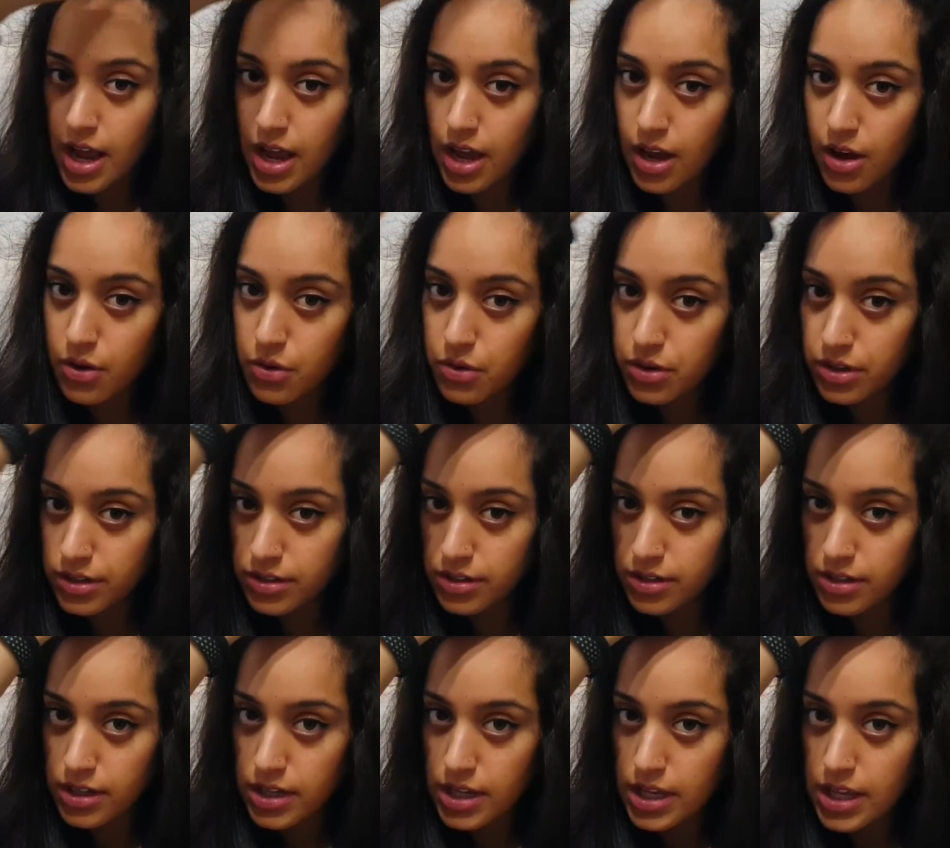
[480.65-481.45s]
out,
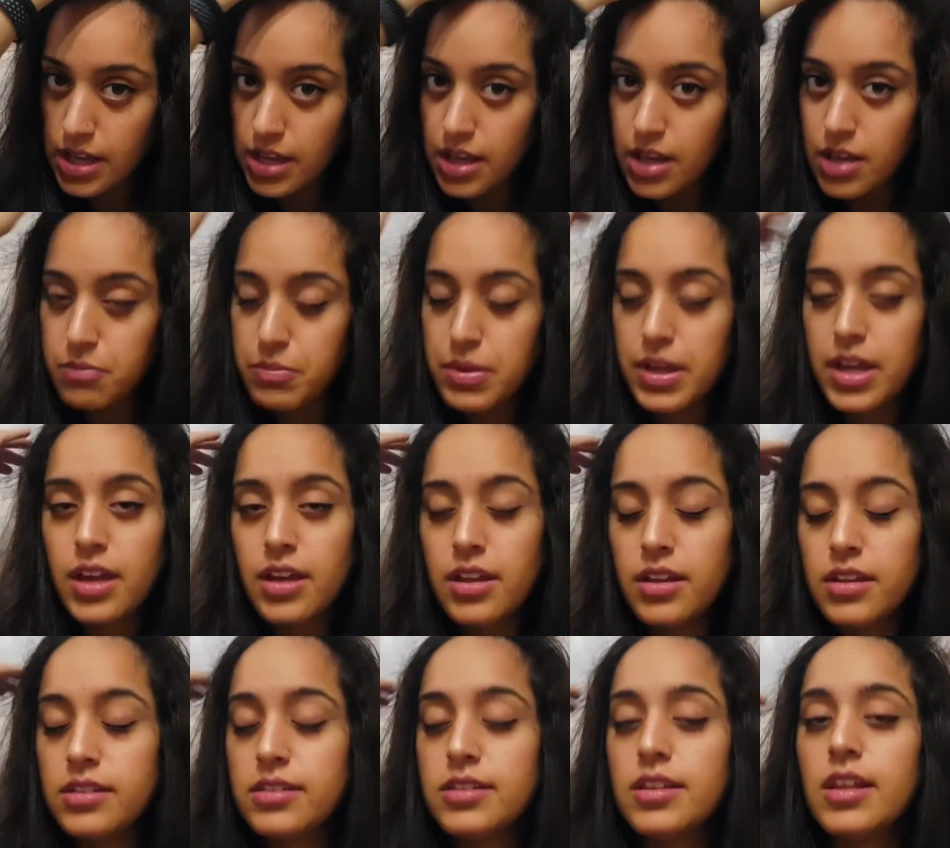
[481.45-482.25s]

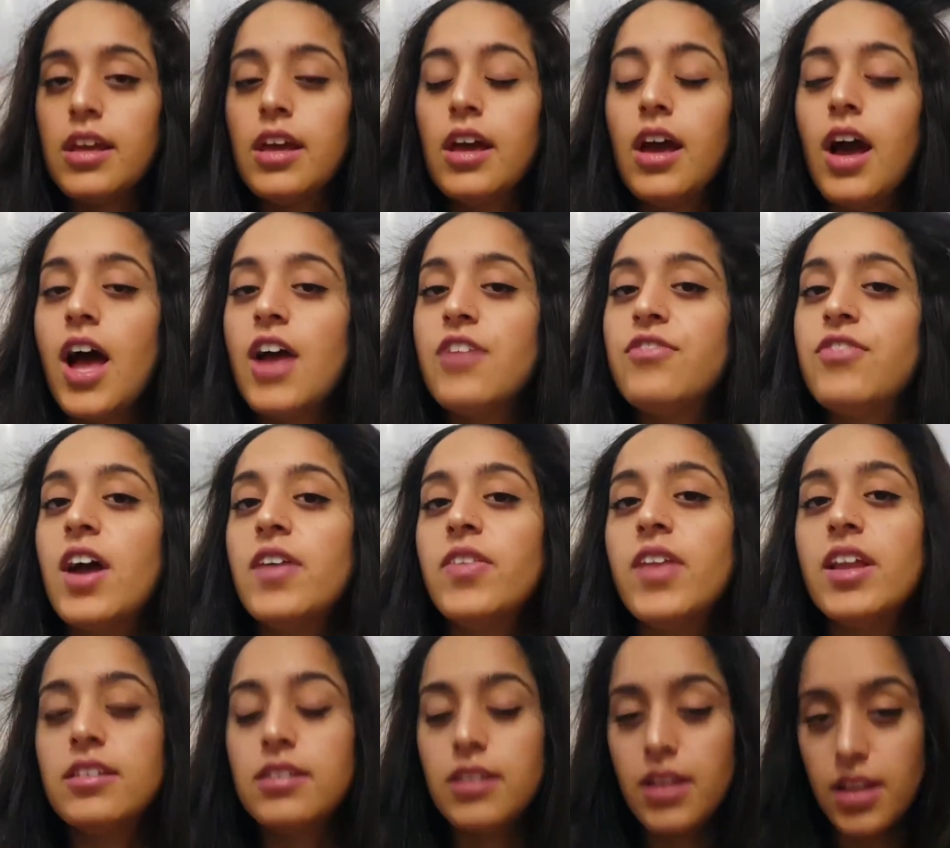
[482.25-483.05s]
because I find
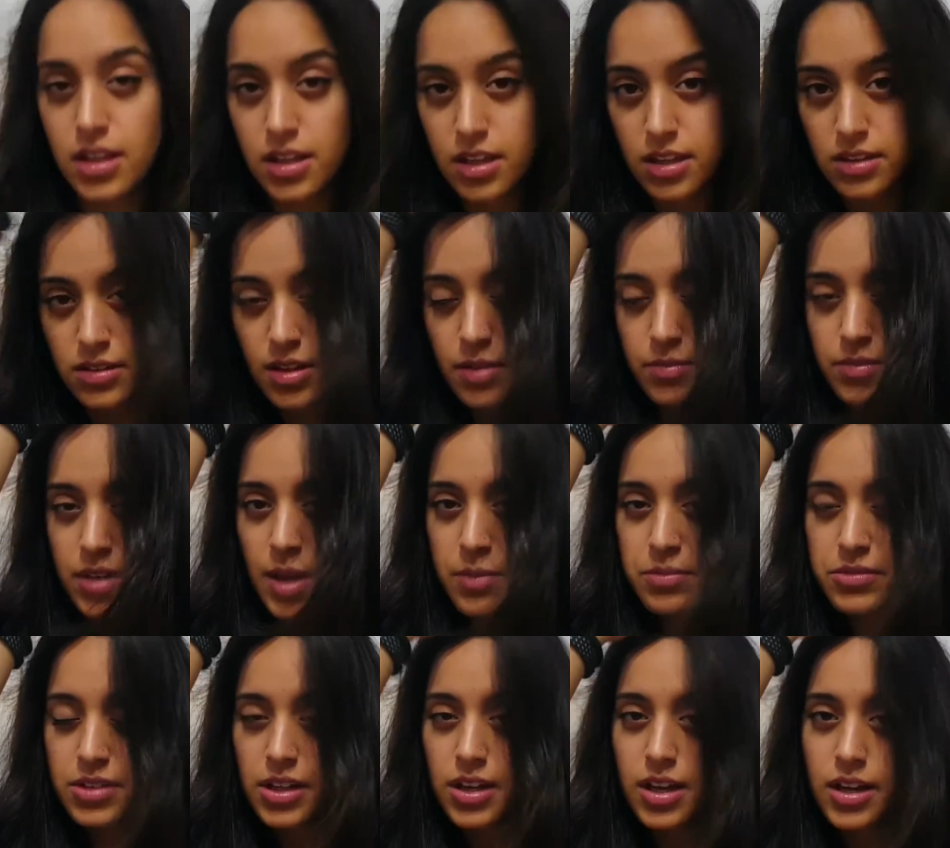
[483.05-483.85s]
that
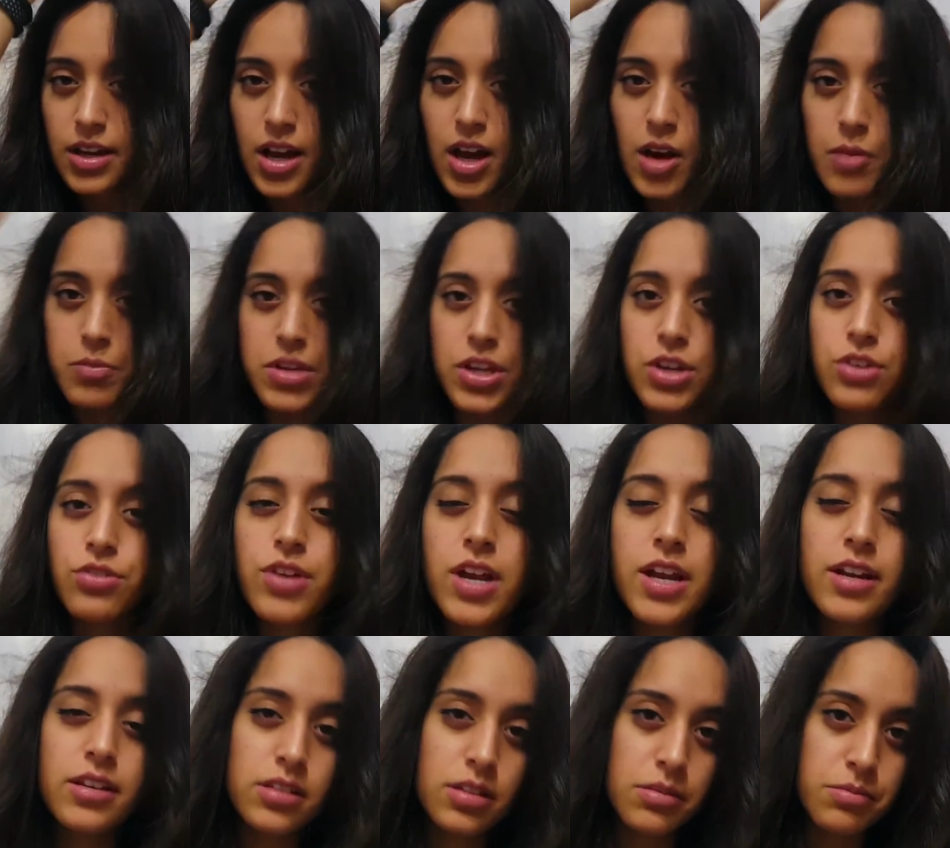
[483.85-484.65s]
sometimes it can help me
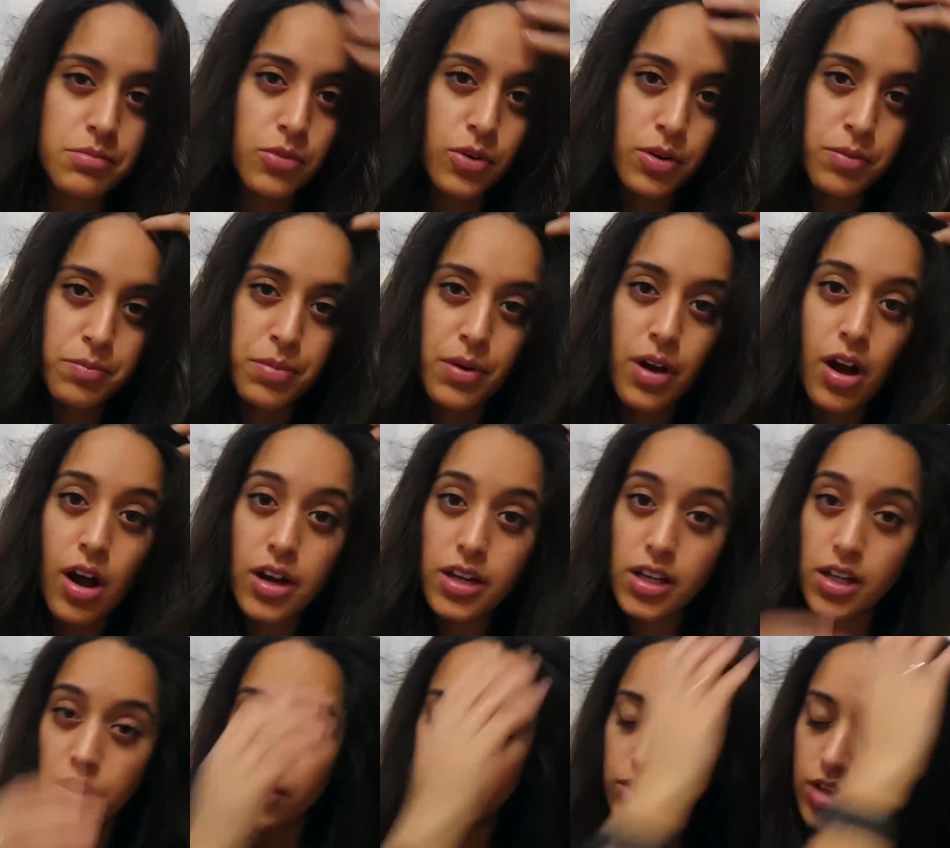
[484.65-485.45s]
create some more
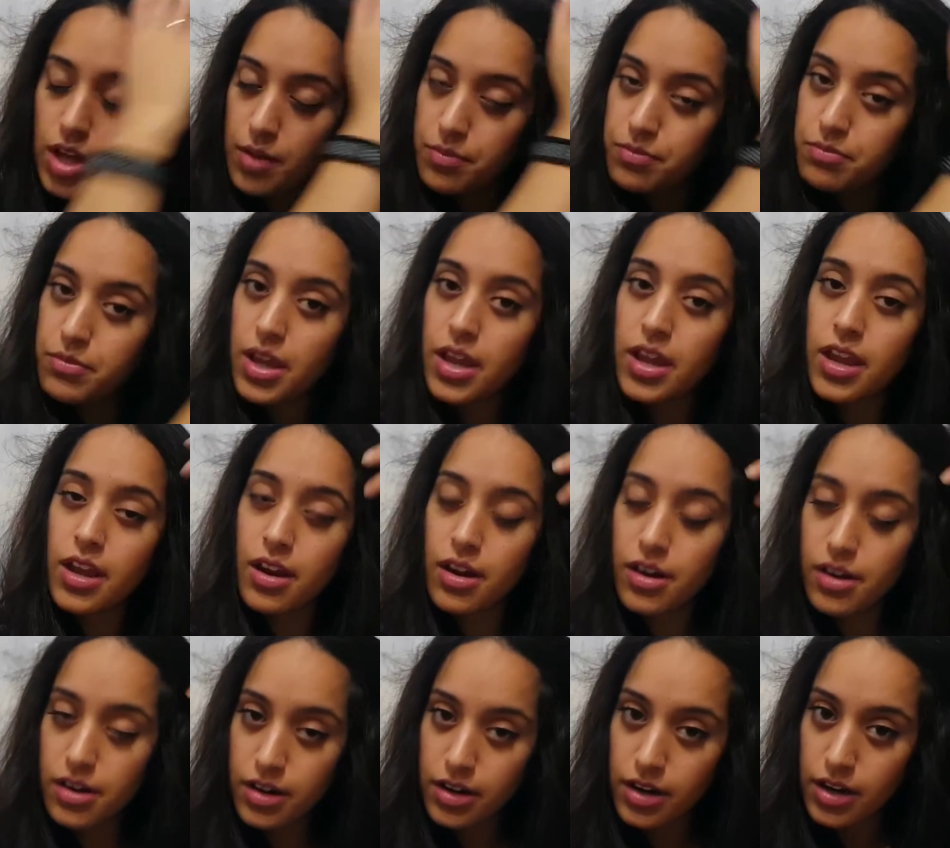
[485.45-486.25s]
body on top of my
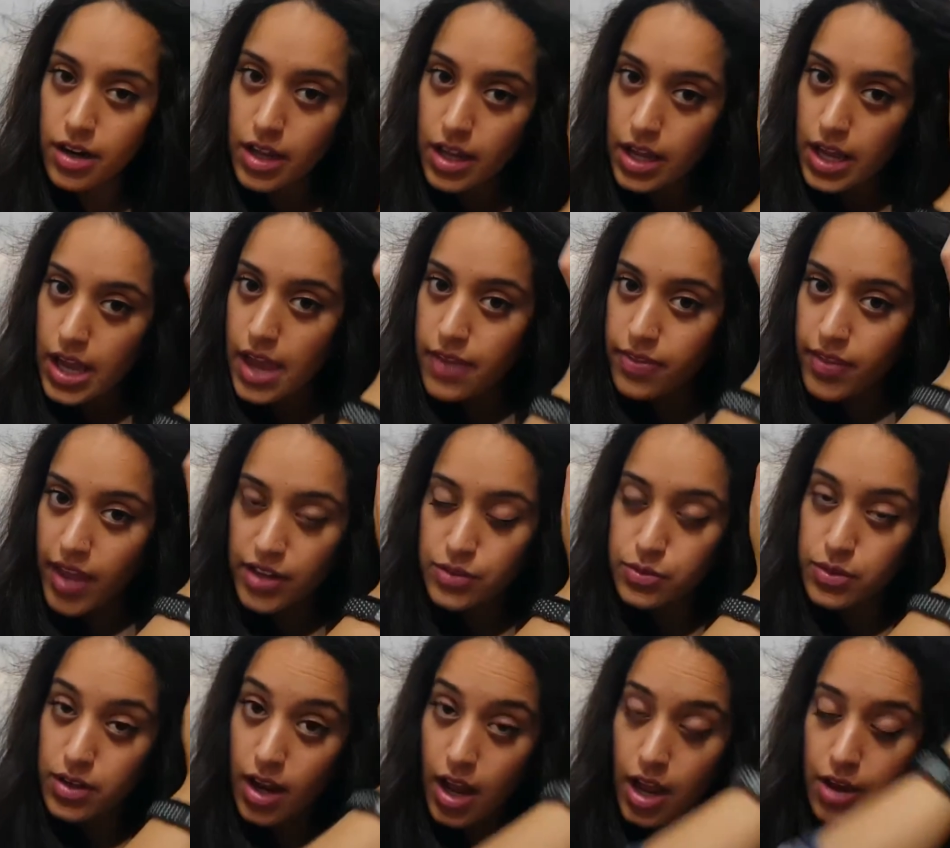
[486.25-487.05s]
hair, and
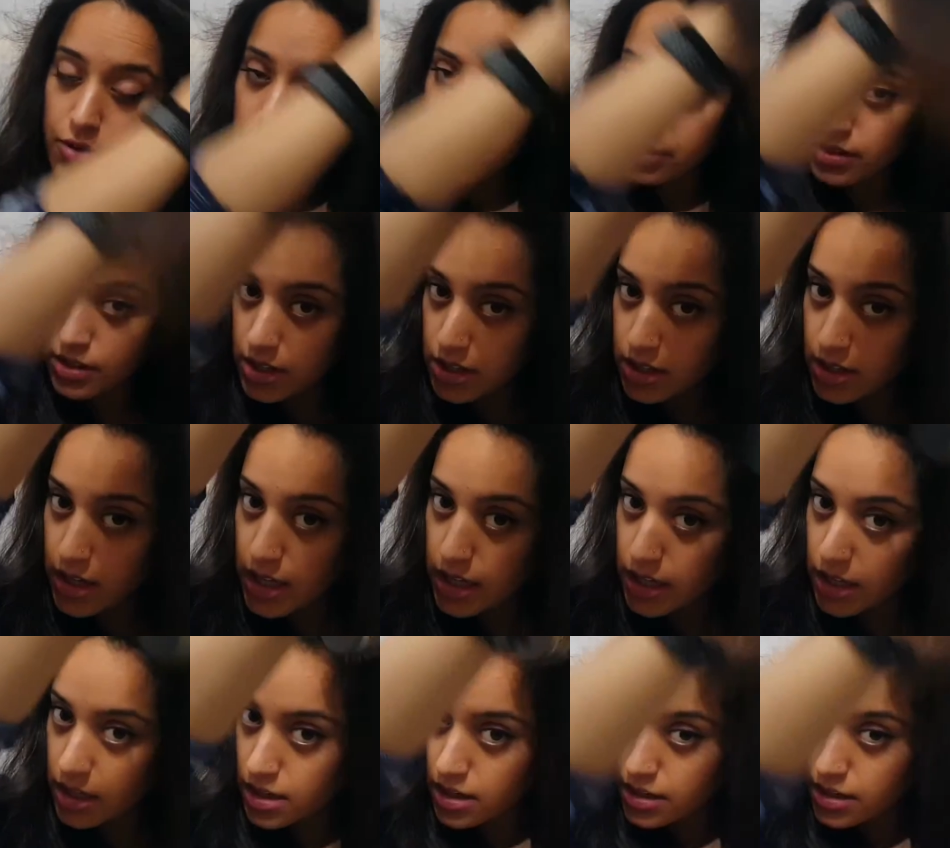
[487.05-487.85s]
that's what I really like.